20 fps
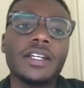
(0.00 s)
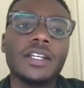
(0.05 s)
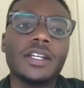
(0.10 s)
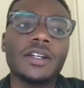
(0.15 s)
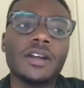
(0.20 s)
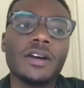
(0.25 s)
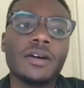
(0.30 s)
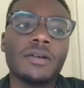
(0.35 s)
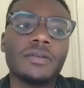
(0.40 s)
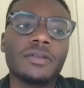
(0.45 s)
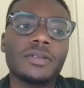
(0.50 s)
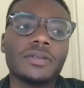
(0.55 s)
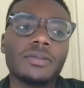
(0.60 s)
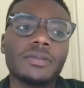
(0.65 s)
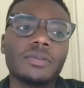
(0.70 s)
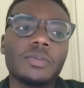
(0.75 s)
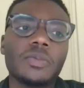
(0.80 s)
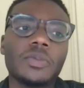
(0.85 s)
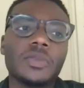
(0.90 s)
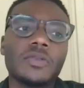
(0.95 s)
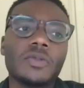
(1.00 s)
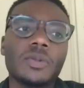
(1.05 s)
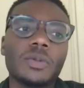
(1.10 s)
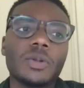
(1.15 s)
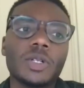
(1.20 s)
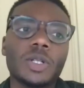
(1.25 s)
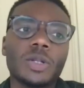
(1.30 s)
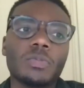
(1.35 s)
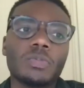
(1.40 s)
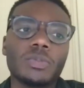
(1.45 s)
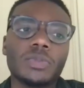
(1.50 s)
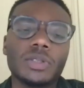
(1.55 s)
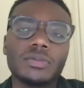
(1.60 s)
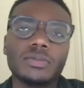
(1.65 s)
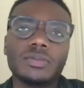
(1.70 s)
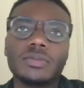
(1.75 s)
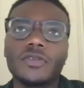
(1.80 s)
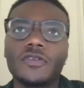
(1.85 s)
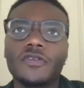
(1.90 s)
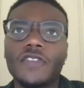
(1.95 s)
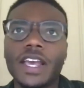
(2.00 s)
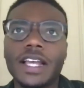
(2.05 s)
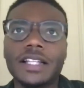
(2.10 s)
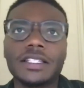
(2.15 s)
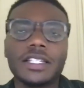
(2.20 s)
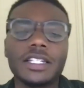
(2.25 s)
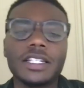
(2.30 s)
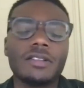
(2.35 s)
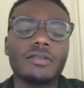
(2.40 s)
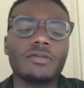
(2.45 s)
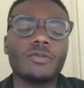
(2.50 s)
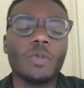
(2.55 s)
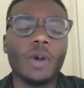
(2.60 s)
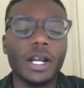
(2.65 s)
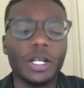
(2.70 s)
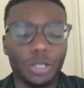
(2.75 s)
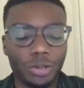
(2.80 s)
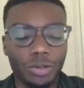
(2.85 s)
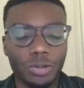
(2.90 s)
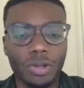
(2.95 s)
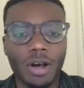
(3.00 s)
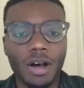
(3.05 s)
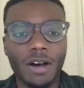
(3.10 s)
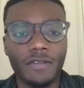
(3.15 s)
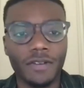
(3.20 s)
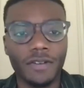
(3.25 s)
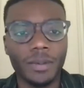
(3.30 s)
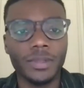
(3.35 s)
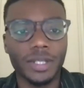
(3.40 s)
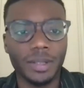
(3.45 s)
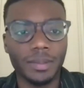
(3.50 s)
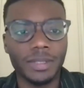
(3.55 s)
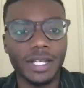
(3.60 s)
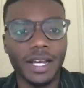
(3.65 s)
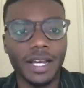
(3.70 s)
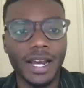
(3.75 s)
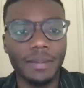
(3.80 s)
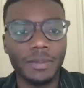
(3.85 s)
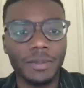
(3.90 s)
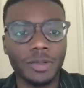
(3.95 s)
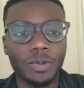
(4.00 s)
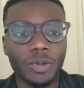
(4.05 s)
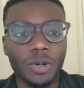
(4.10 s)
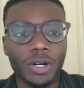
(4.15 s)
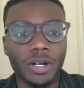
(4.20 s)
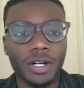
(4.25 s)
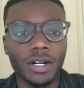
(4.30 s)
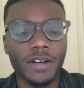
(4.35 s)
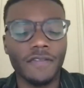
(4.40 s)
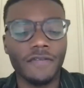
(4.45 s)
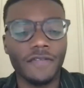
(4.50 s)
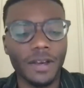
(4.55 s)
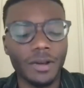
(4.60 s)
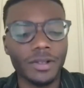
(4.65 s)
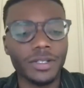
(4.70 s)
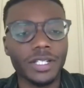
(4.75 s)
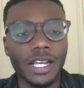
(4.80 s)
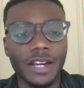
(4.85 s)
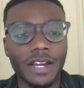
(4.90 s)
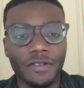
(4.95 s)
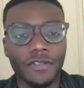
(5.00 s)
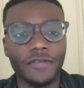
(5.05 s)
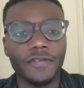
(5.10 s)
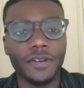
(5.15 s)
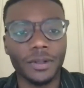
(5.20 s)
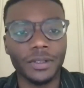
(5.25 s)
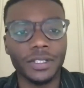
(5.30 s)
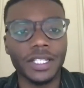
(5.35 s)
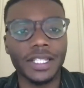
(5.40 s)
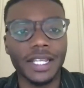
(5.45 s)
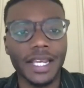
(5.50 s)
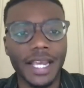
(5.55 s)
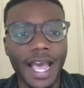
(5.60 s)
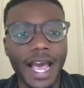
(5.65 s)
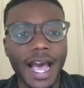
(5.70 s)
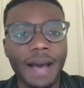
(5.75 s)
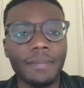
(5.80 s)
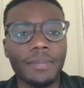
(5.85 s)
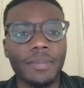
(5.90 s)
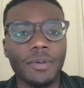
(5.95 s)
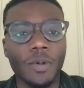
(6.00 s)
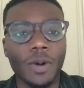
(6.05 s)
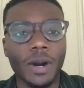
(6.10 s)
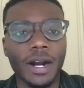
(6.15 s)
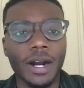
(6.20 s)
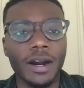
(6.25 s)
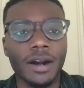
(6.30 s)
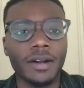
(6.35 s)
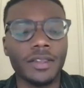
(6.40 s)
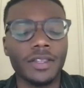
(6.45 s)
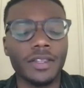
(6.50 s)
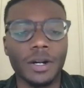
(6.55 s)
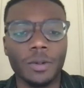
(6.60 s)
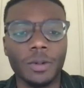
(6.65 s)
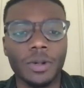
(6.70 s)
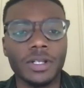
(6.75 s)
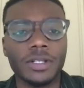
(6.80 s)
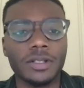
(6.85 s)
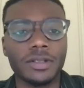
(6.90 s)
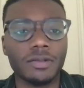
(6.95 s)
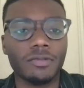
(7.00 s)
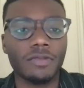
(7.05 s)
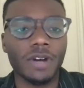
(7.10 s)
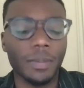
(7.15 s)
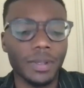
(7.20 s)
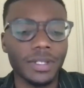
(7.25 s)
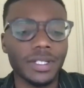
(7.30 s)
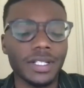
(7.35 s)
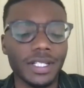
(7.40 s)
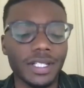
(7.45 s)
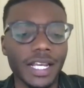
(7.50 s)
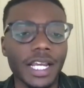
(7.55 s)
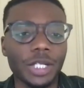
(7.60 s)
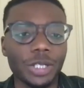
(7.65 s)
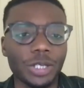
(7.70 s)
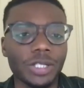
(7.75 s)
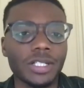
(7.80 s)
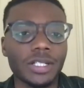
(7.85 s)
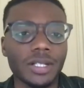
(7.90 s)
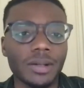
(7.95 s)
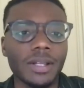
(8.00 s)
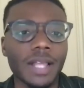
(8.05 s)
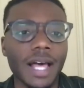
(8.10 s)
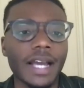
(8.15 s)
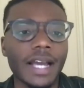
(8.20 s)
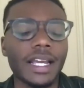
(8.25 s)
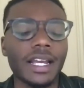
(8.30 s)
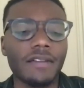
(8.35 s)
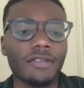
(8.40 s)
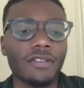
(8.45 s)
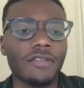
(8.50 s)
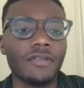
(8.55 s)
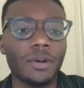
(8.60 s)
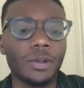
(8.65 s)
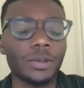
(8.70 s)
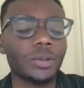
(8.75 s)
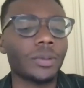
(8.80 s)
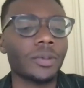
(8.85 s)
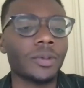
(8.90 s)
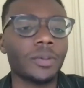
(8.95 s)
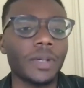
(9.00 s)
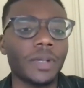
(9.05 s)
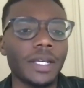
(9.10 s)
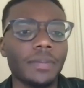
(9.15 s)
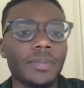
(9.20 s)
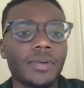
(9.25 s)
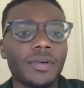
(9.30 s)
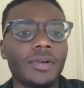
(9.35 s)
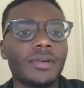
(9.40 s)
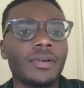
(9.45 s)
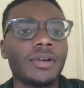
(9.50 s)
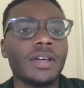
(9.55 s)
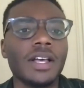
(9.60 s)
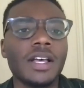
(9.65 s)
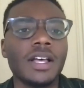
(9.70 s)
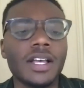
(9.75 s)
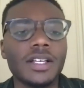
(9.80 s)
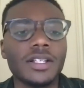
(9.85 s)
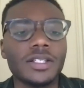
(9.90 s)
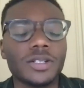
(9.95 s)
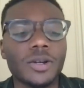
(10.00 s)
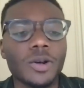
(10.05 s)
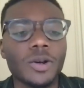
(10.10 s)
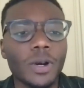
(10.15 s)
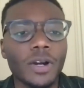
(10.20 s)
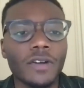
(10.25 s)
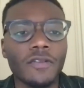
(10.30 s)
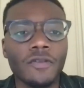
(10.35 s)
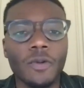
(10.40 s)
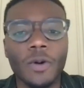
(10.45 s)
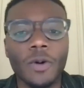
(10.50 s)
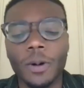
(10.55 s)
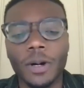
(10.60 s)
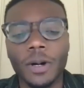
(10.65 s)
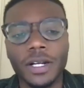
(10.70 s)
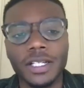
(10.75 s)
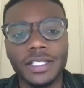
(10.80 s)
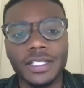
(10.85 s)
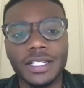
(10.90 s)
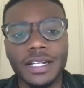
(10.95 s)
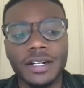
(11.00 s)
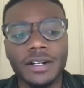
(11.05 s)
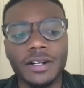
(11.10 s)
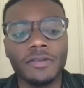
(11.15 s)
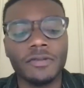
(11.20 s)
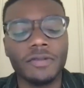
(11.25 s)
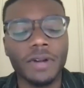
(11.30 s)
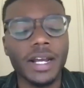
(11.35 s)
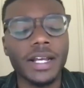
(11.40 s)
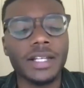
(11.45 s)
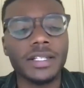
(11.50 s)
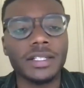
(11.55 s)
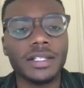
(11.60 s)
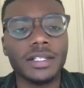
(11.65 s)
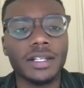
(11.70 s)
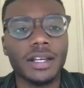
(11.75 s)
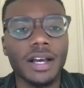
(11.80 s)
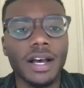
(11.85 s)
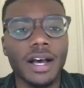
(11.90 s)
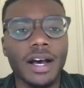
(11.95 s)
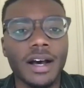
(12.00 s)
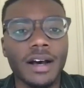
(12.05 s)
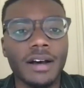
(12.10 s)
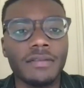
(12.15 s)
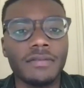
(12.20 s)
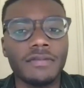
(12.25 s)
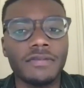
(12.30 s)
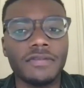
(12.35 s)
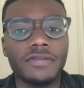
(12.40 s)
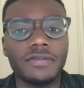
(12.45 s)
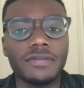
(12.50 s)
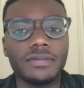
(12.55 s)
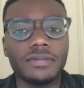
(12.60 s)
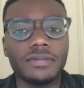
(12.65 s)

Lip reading: you know, fancy white shoe law firms sometimes were a failsafe or filled in the gap where there was representation still lacking for vulnerable people. So going forward, is there a risk of